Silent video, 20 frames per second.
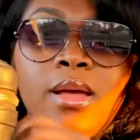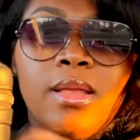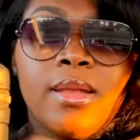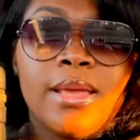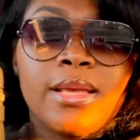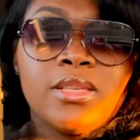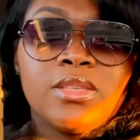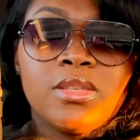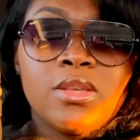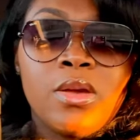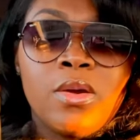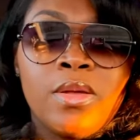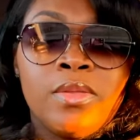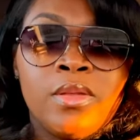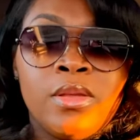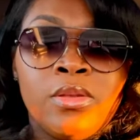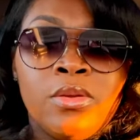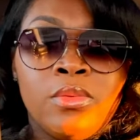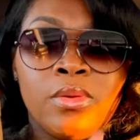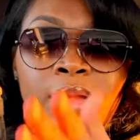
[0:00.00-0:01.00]
like so, and
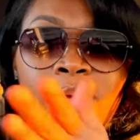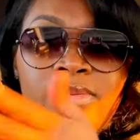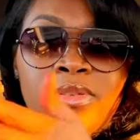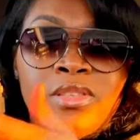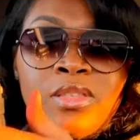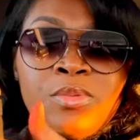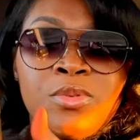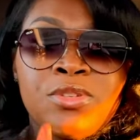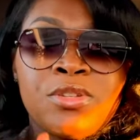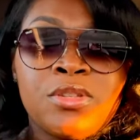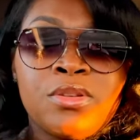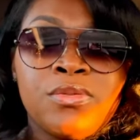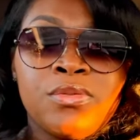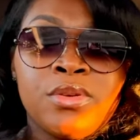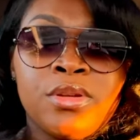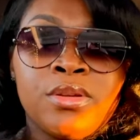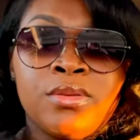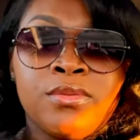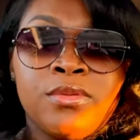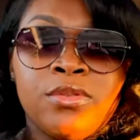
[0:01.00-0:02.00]
then you don't have the zippers in the
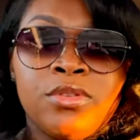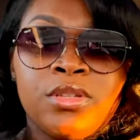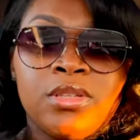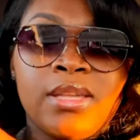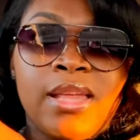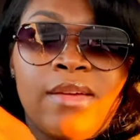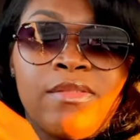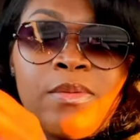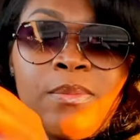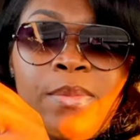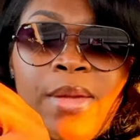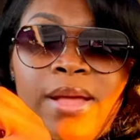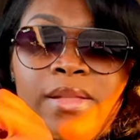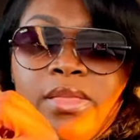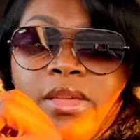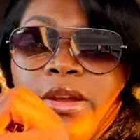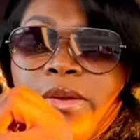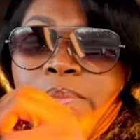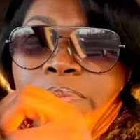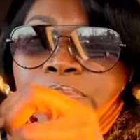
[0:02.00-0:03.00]
front, you just have them back
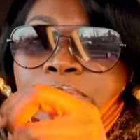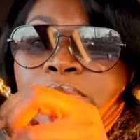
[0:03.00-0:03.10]
there.